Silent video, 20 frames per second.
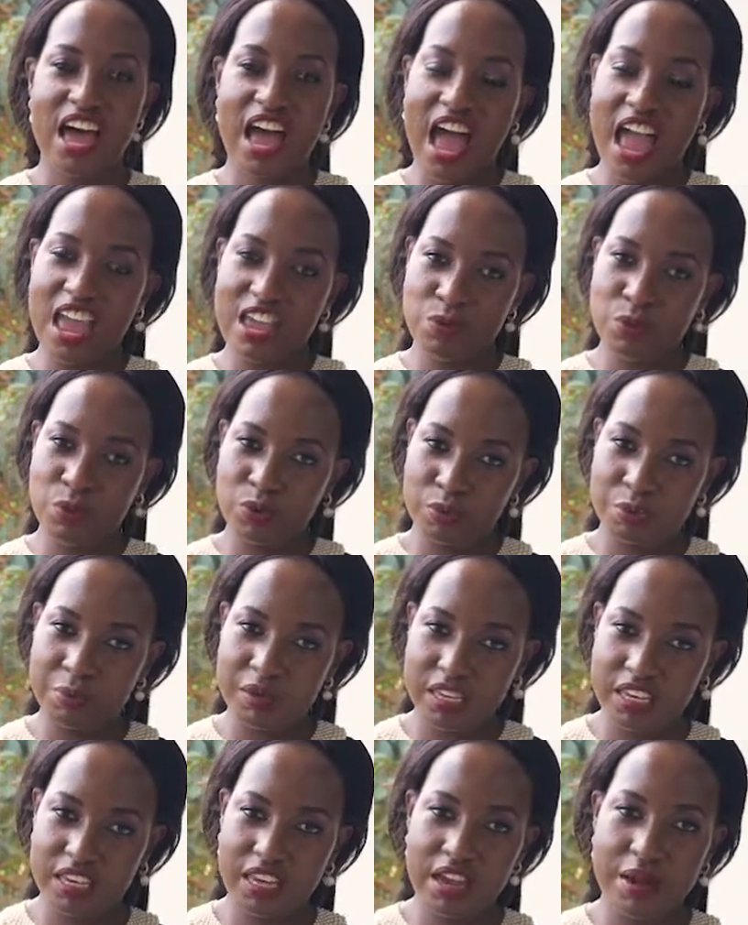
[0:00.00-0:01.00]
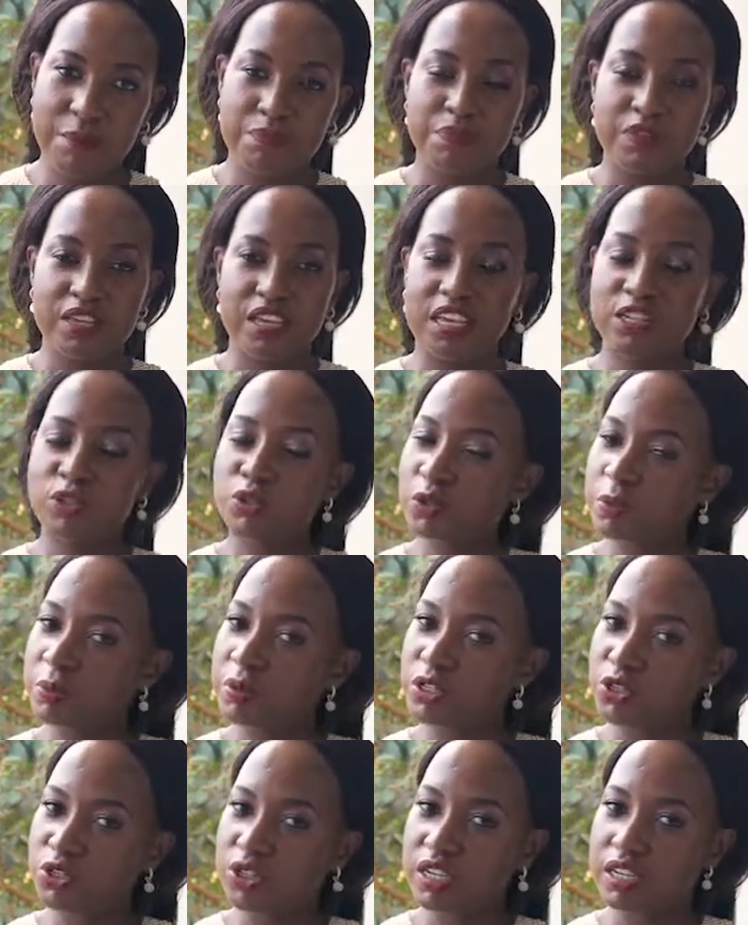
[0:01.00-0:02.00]
I will be here, it could
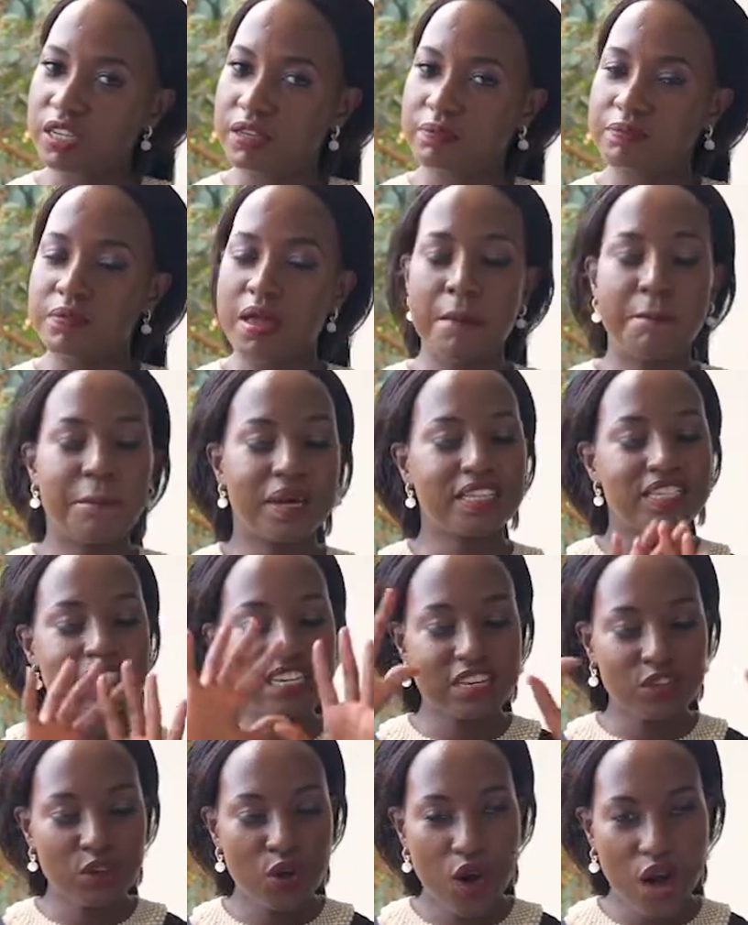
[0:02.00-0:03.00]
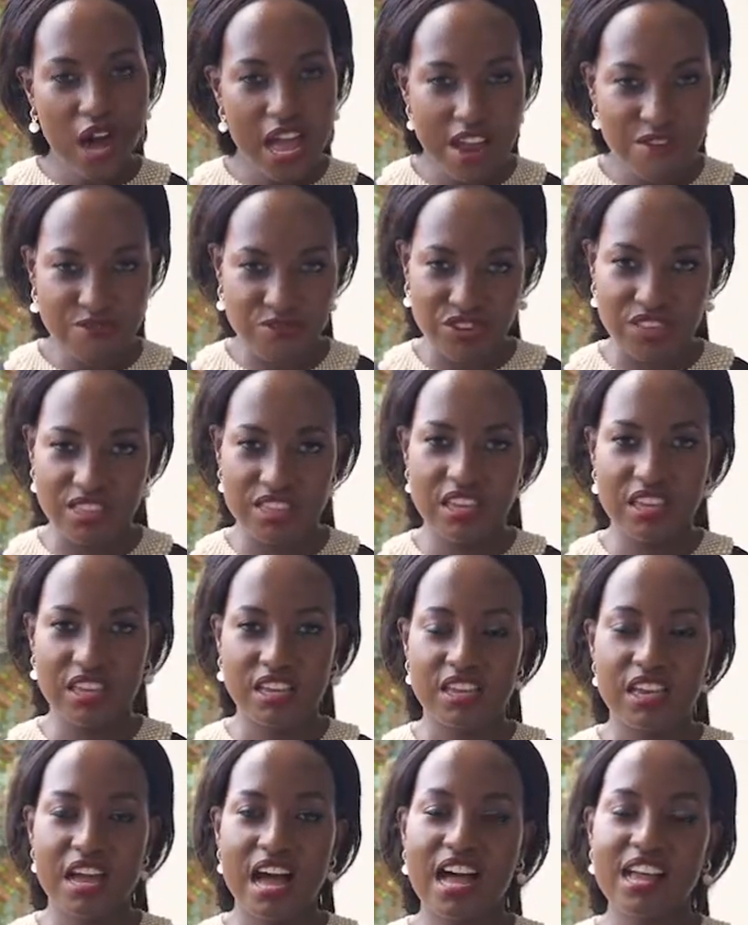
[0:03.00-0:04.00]
be tricky. But in
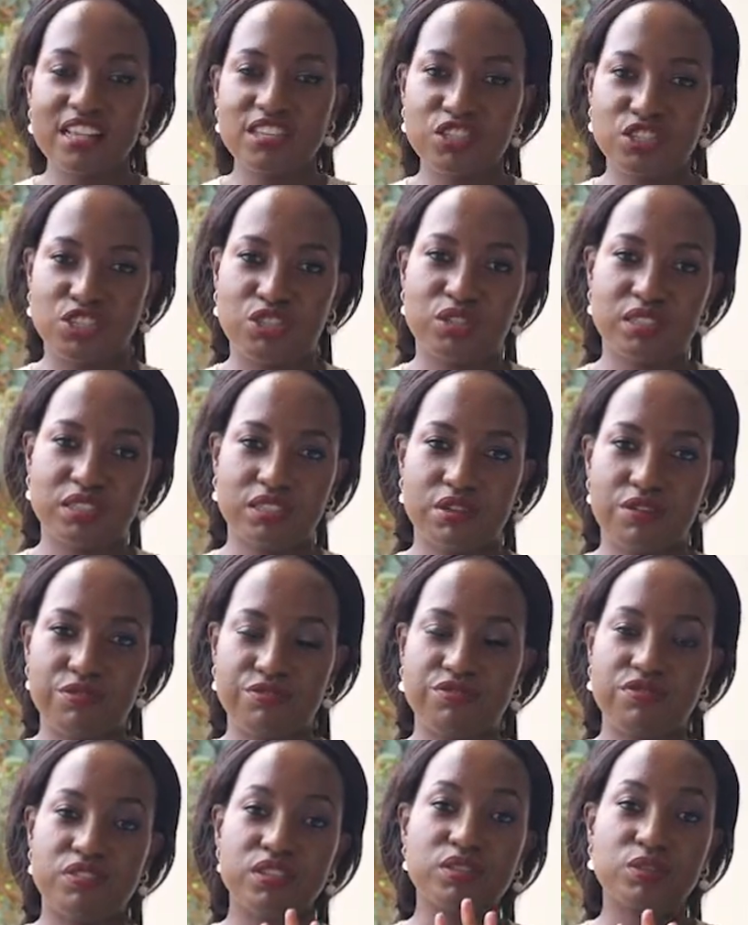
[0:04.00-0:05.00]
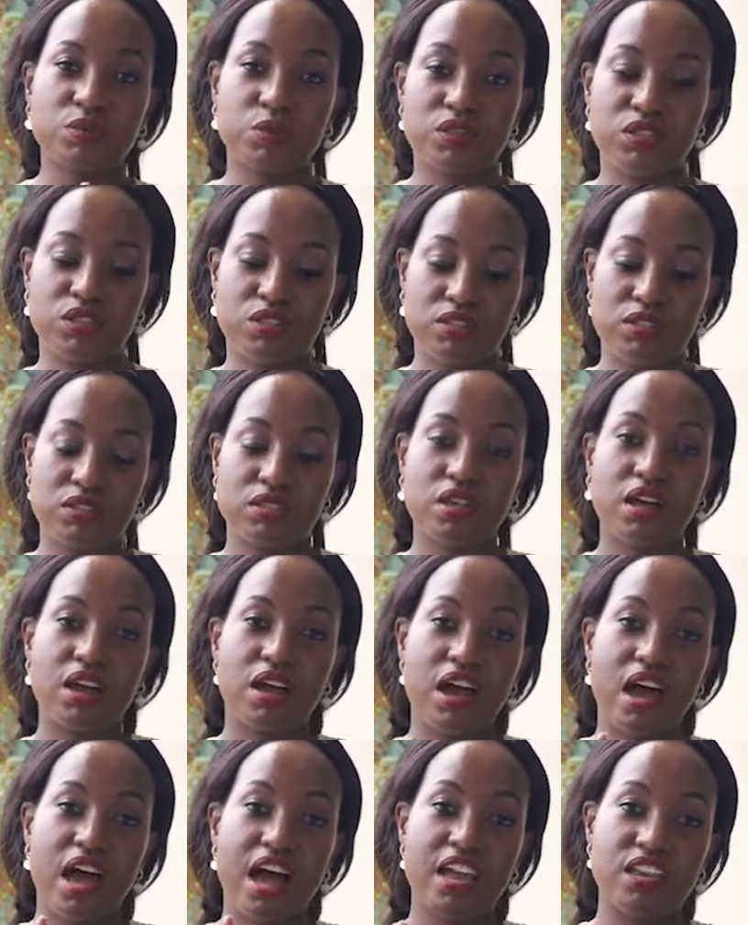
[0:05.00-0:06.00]
everything, ask yourself these questions.
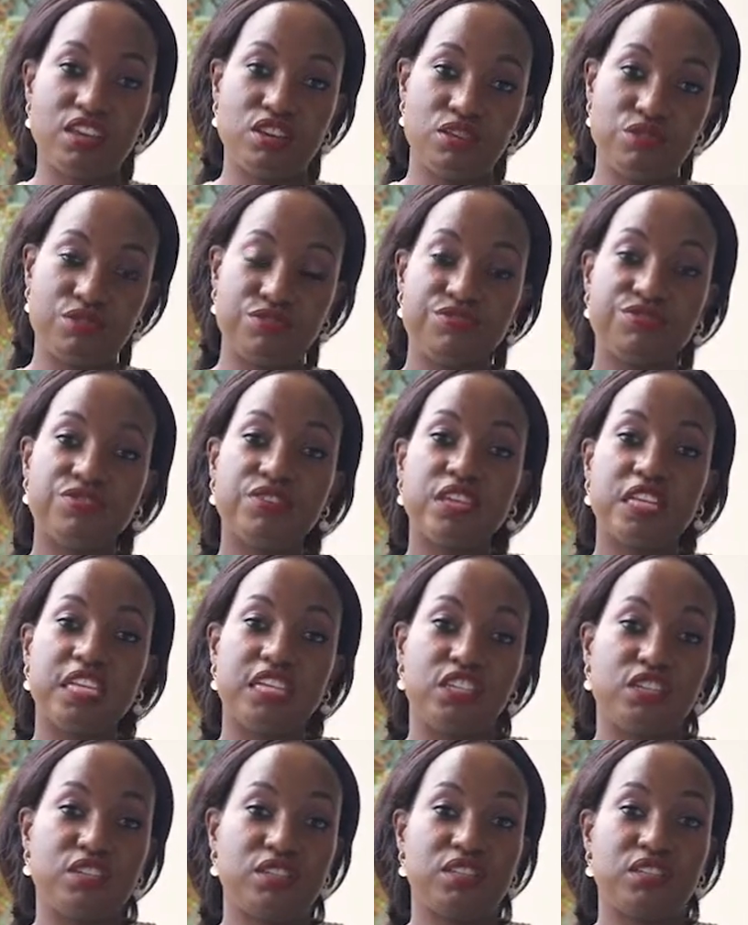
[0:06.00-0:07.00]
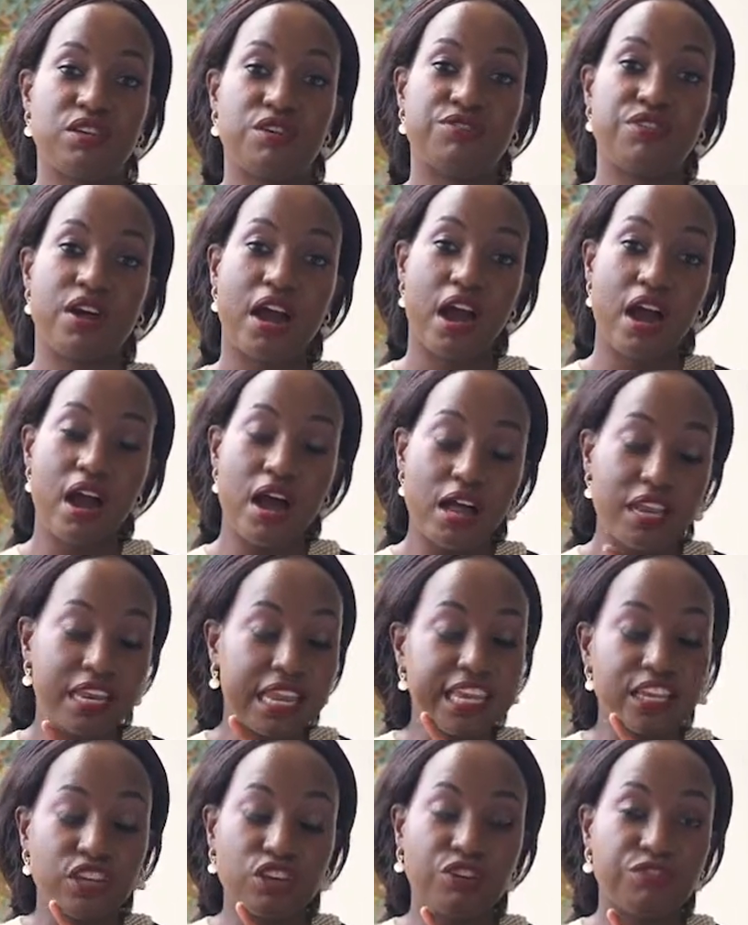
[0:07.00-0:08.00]
Are you feeling yourself
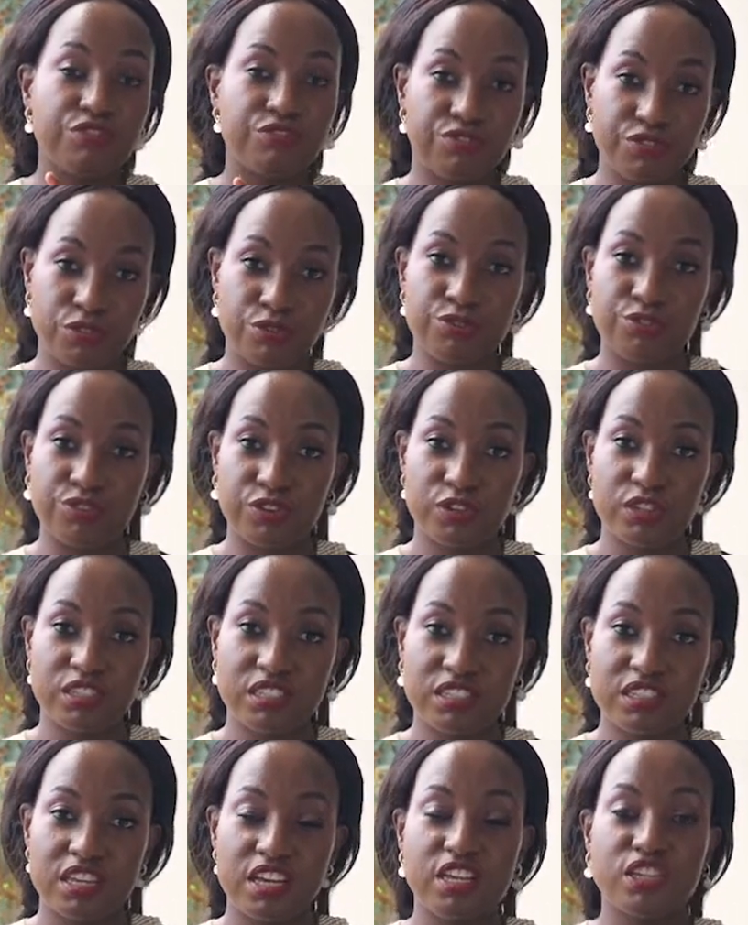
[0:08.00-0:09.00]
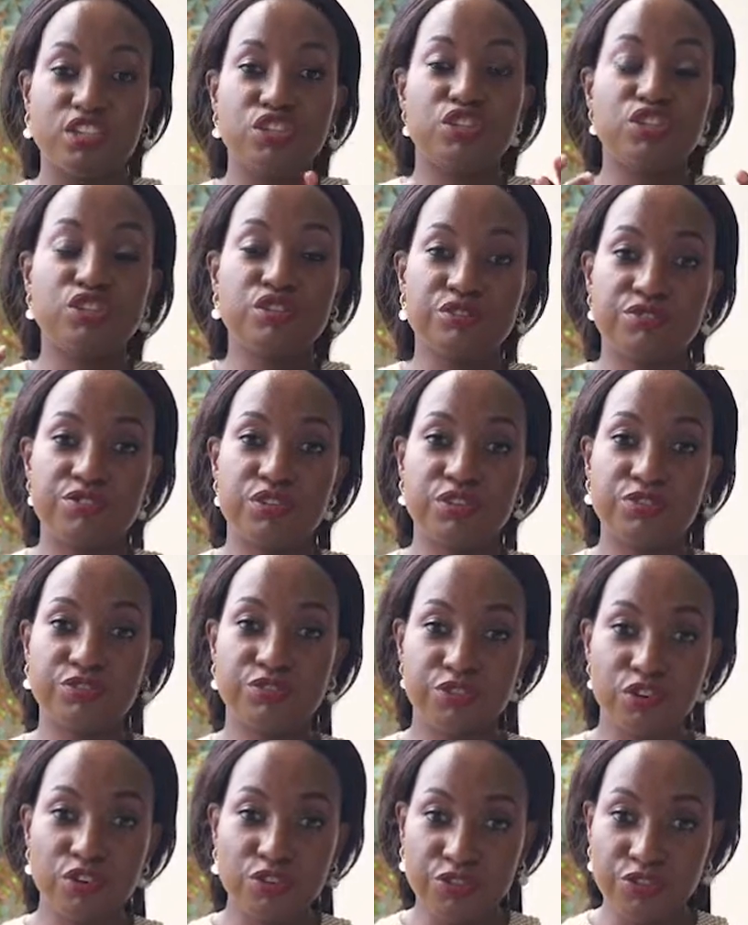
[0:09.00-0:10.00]
like you're fulfilled? Do you feel
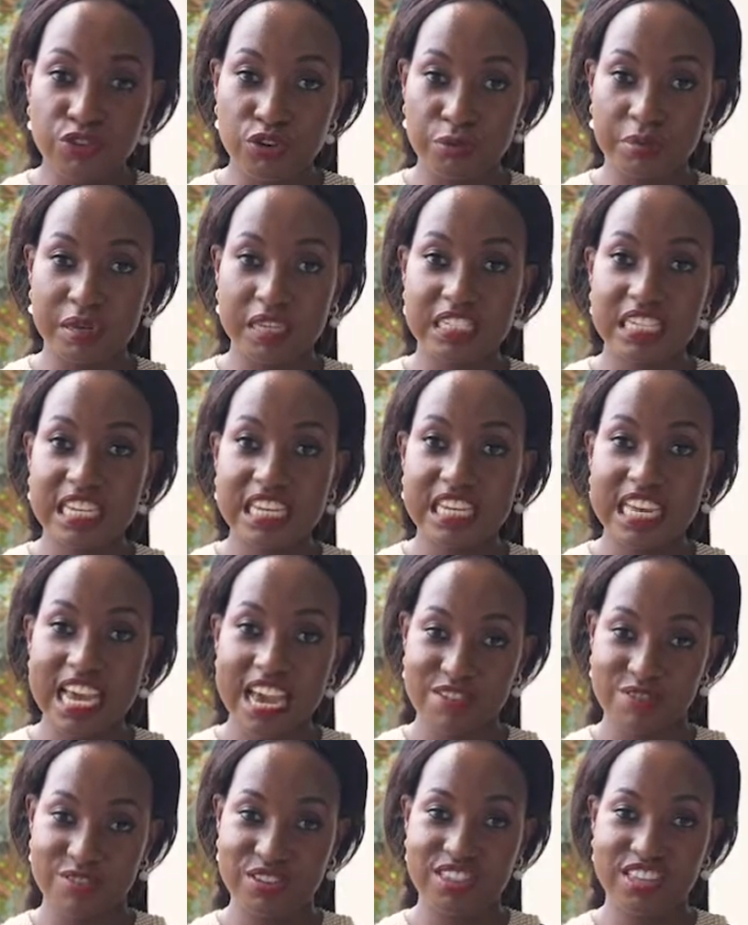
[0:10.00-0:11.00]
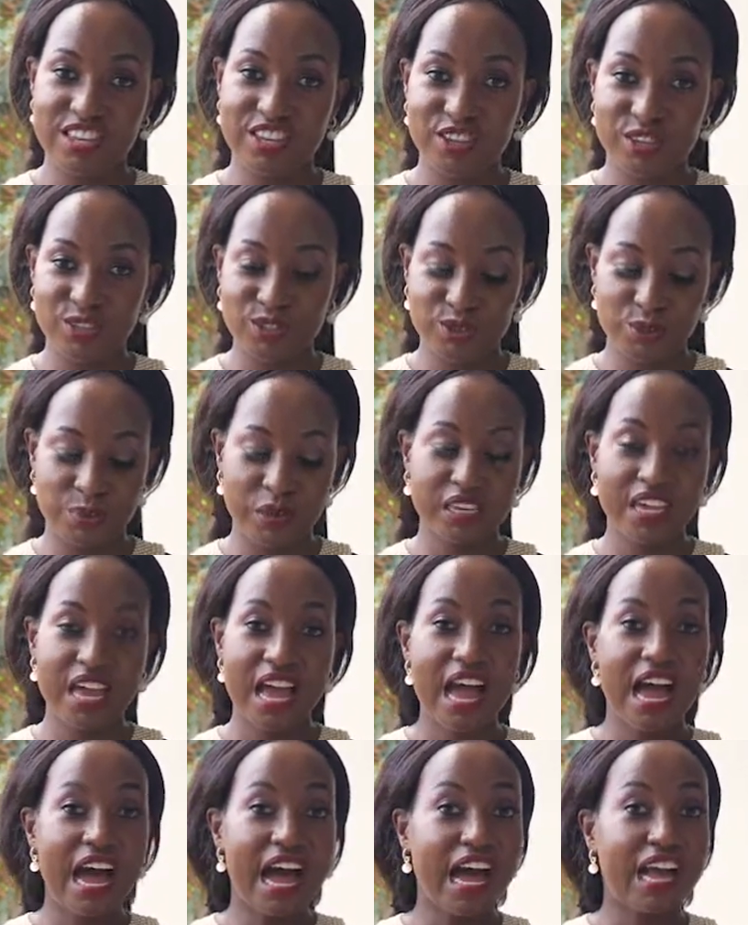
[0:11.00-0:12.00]
fulfillment in everything you're doing?
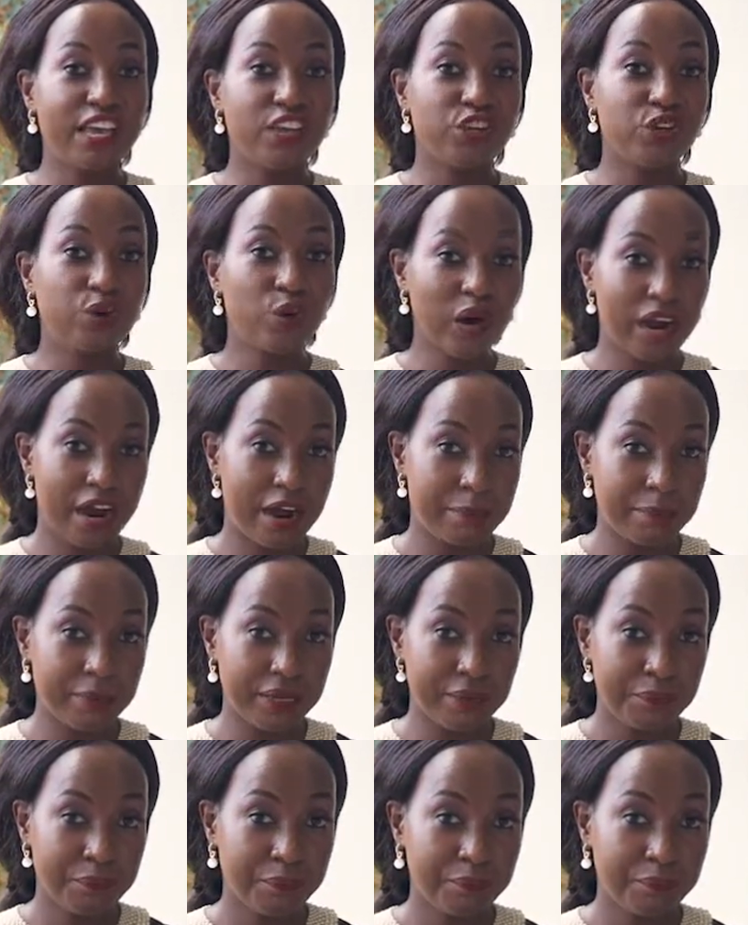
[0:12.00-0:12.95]
Are you happy?